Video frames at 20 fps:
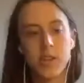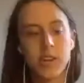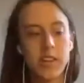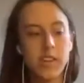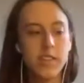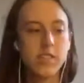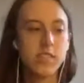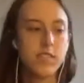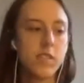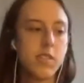
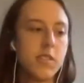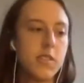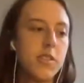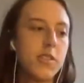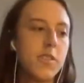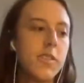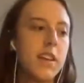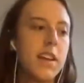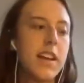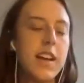I
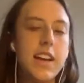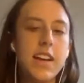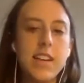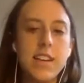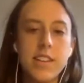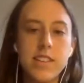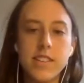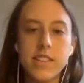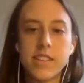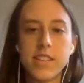serve
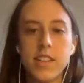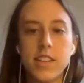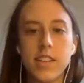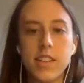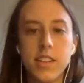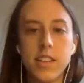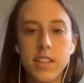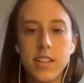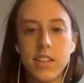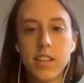as
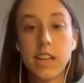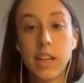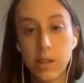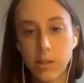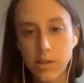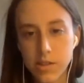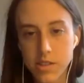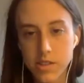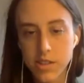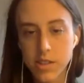a
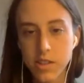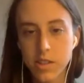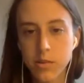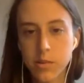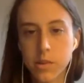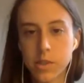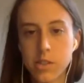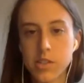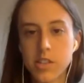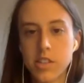counselor,
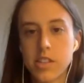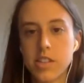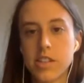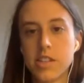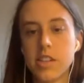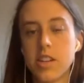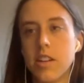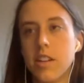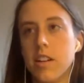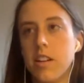which
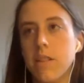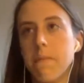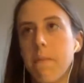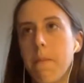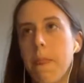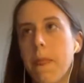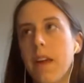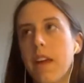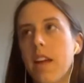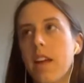is
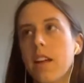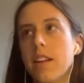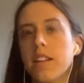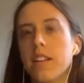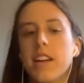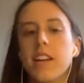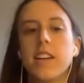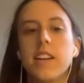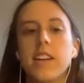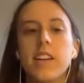
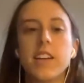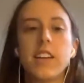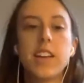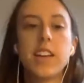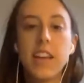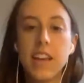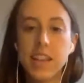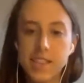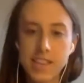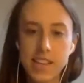like a
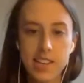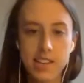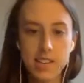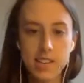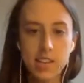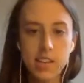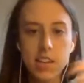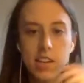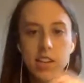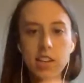case
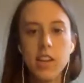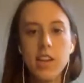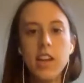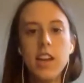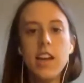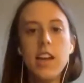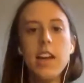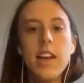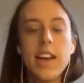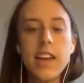handler.
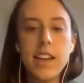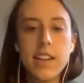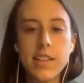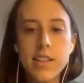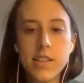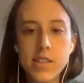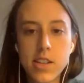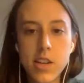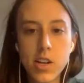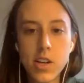
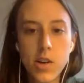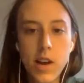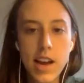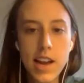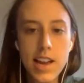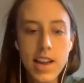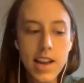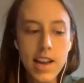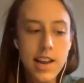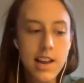And so
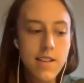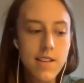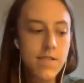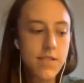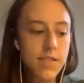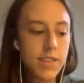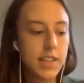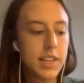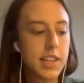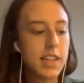I have
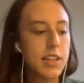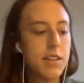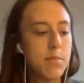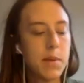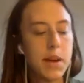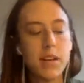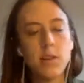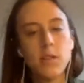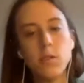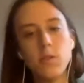like
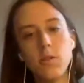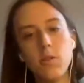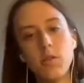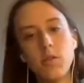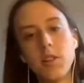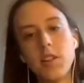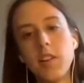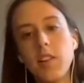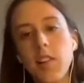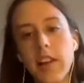my
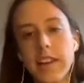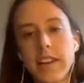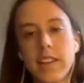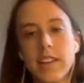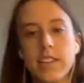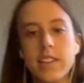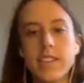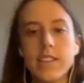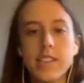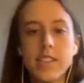own
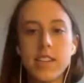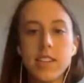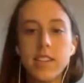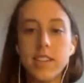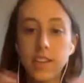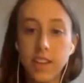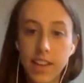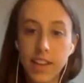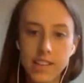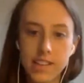client
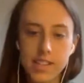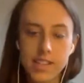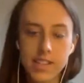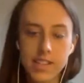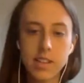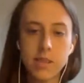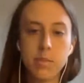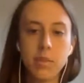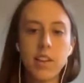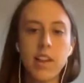list,
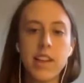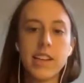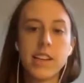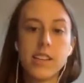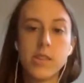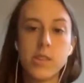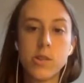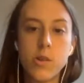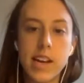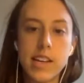
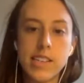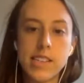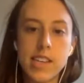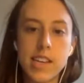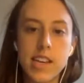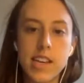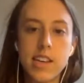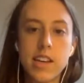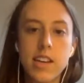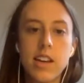clients who I
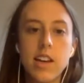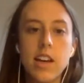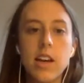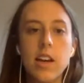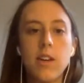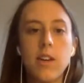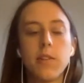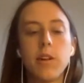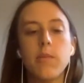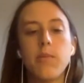take
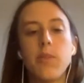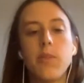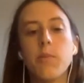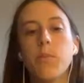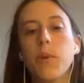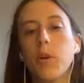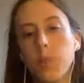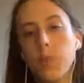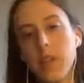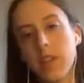from the
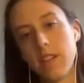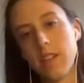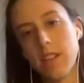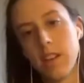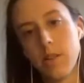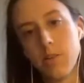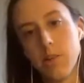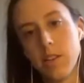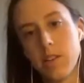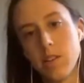moment
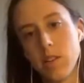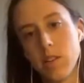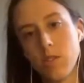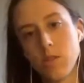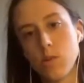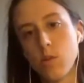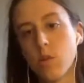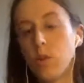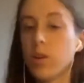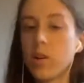they reach
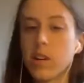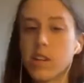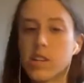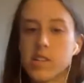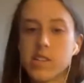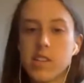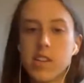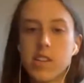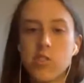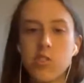out to our
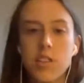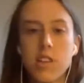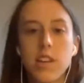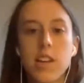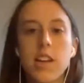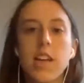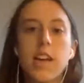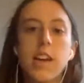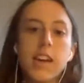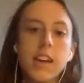
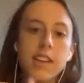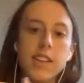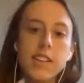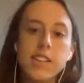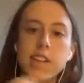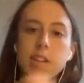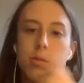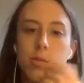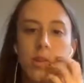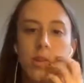organization
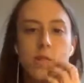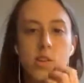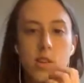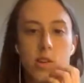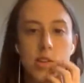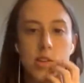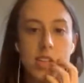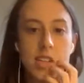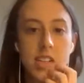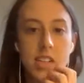until we've
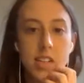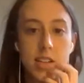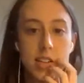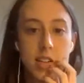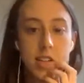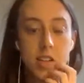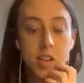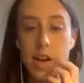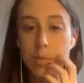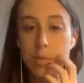turned
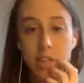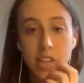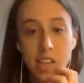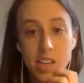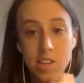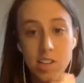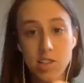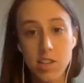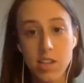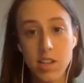in their
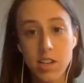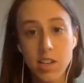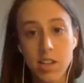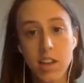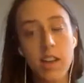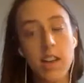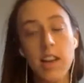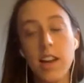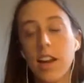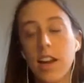application,
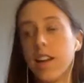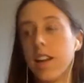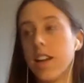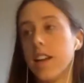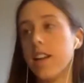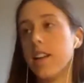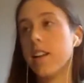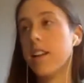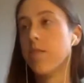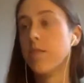
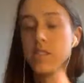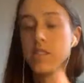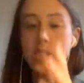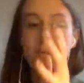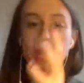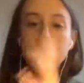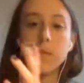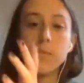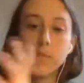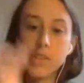and even
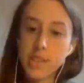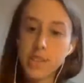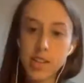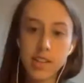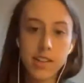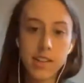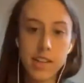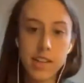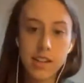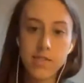sometimes
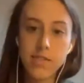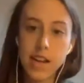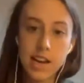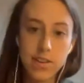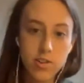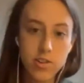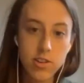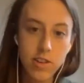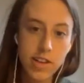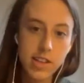until they have
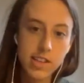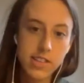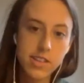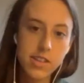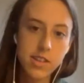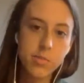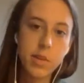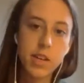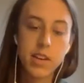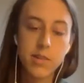naturalized
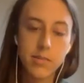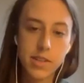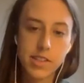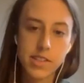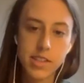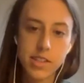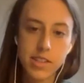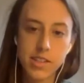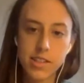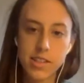and become a
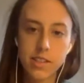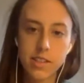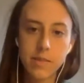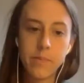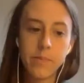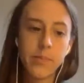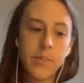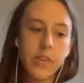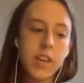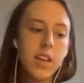citizen.
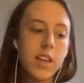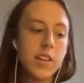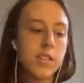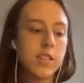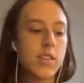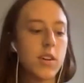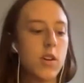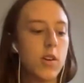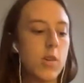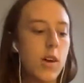
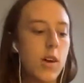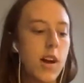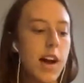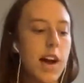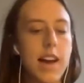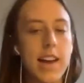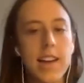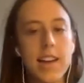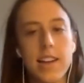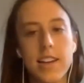So
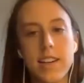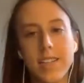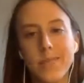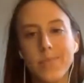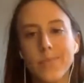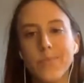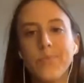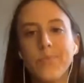I